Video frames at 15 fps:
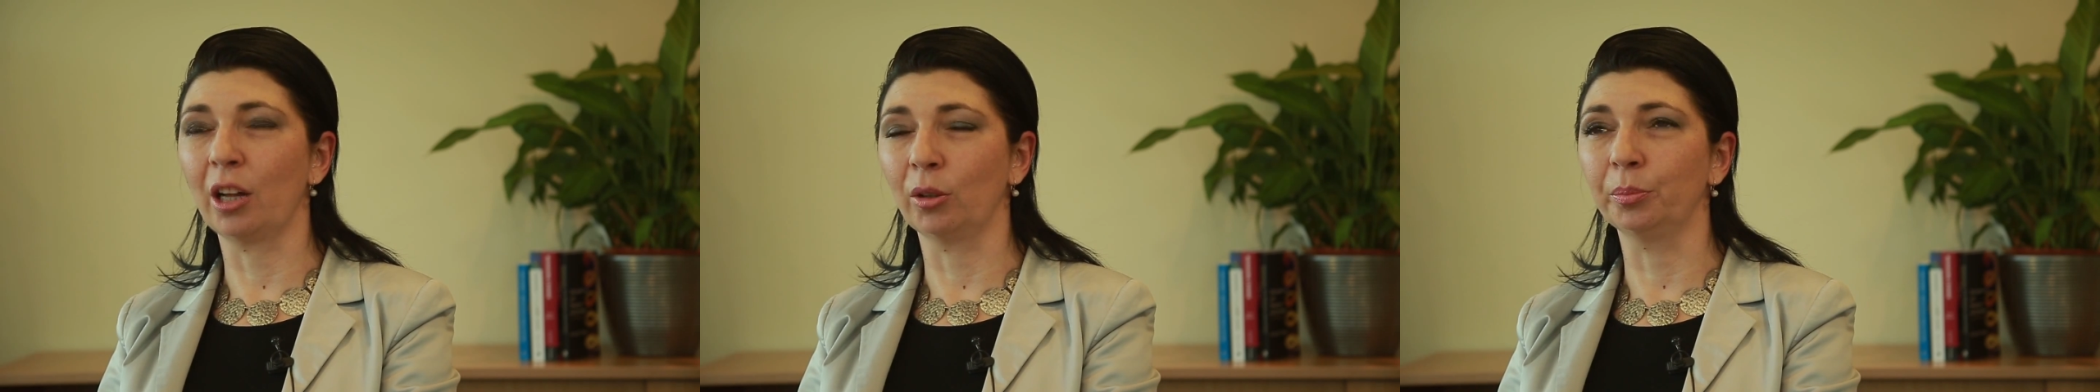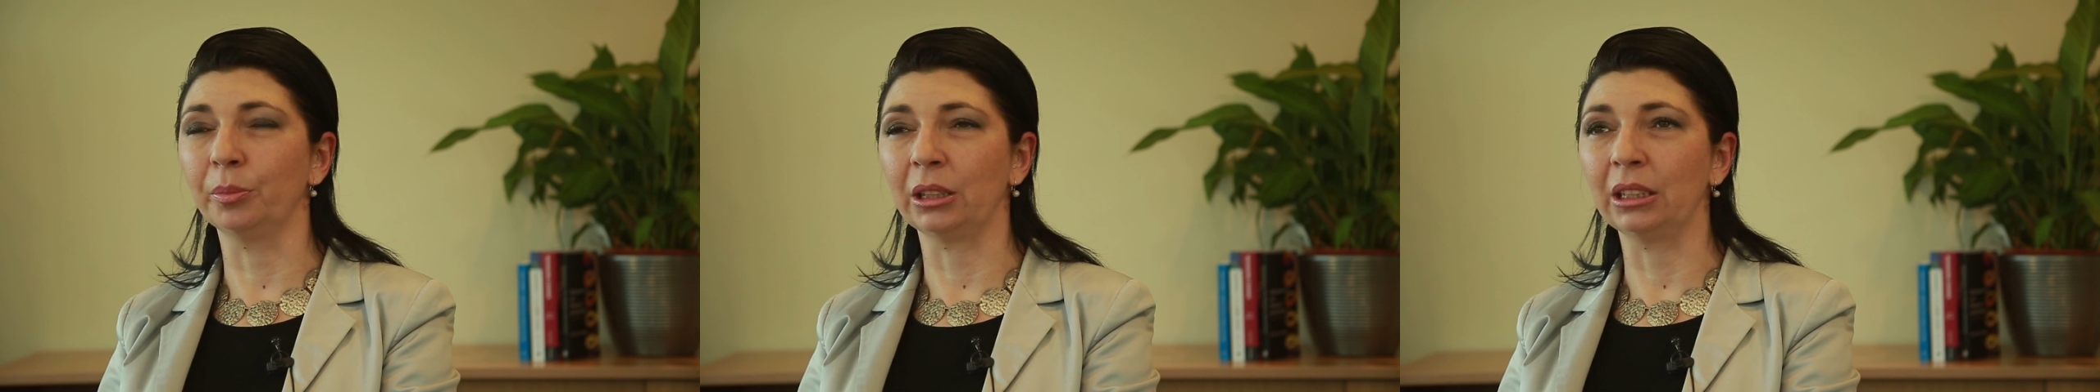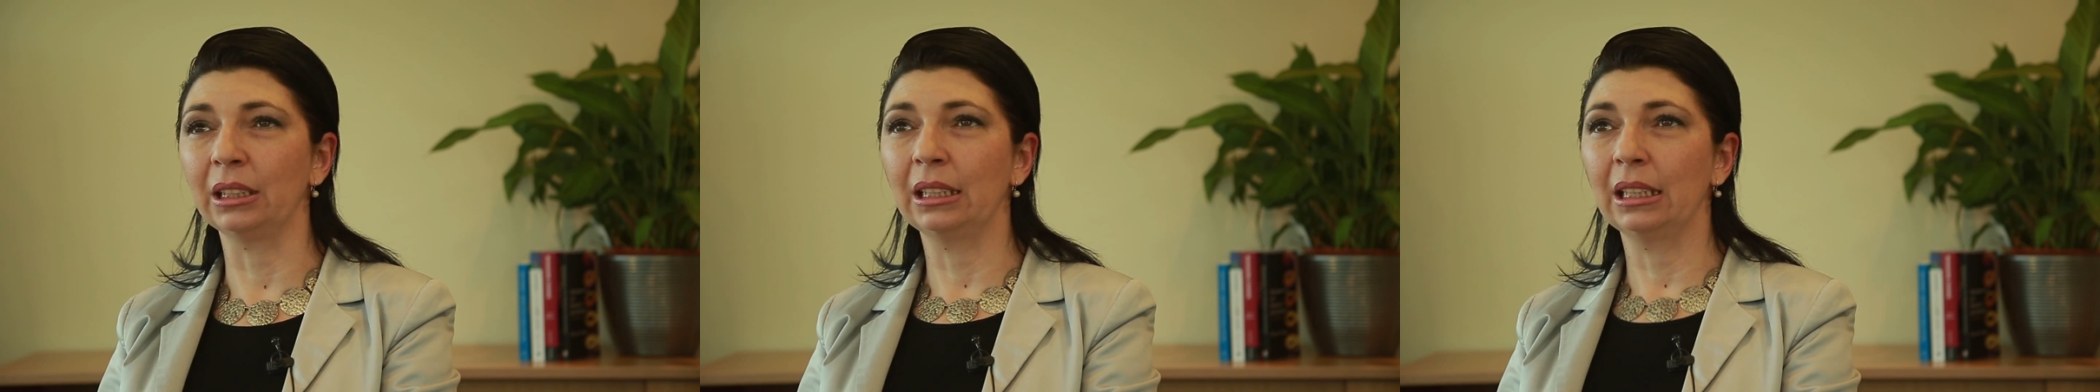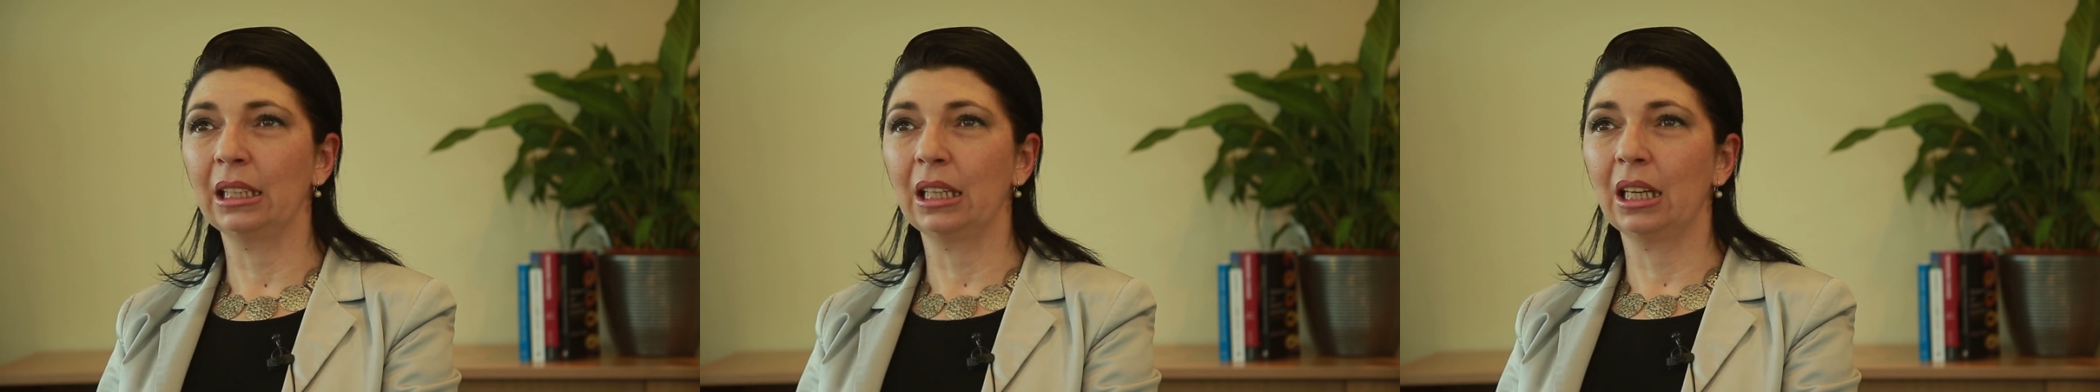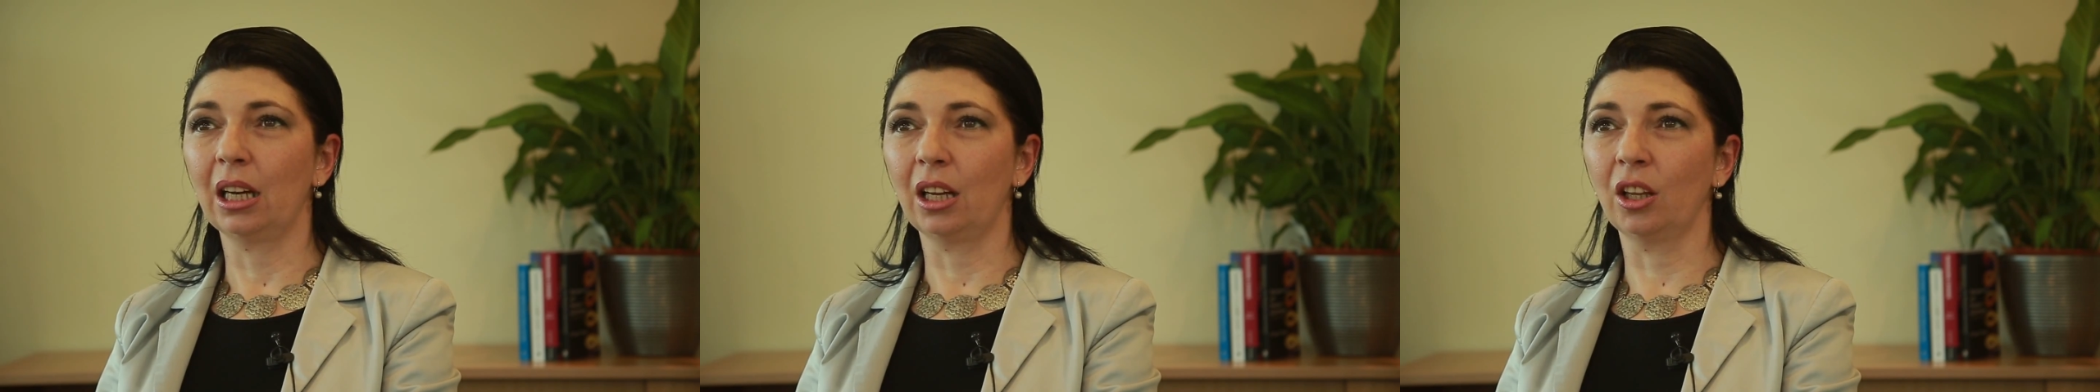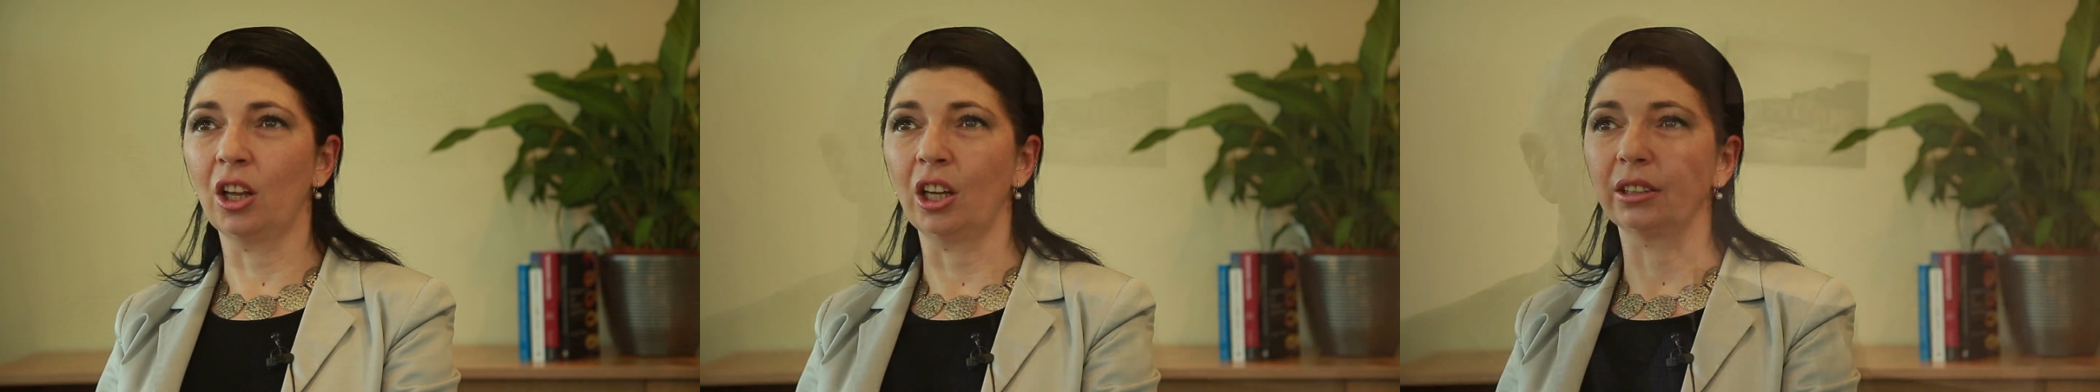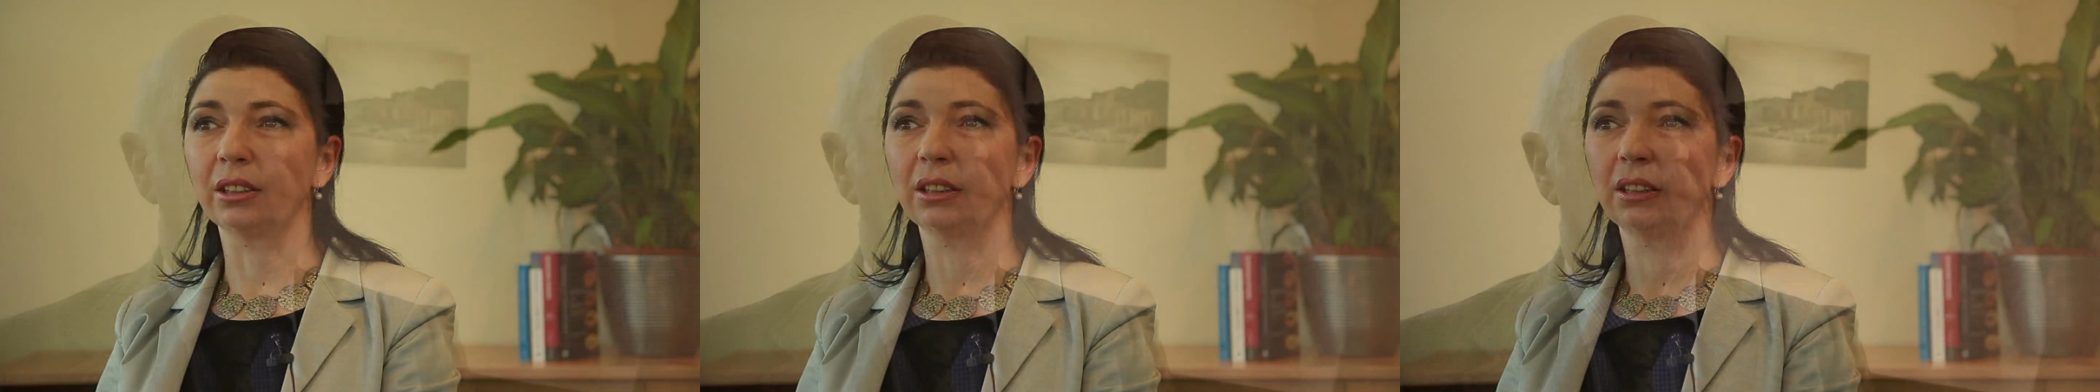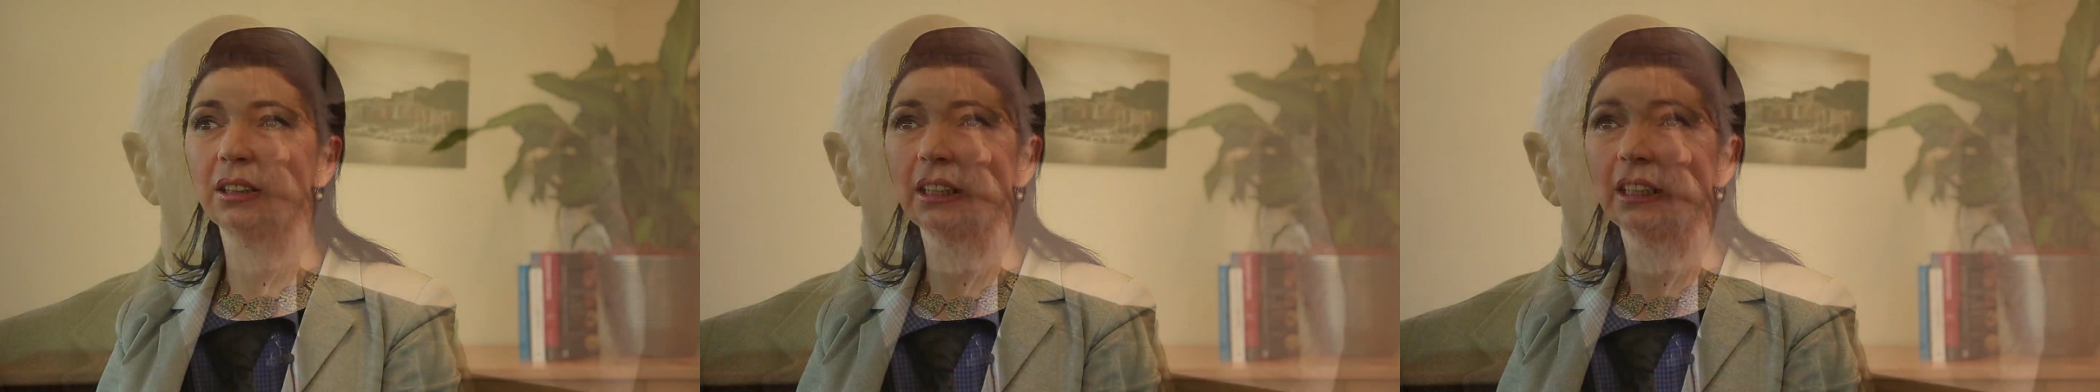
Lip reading: help me a lot.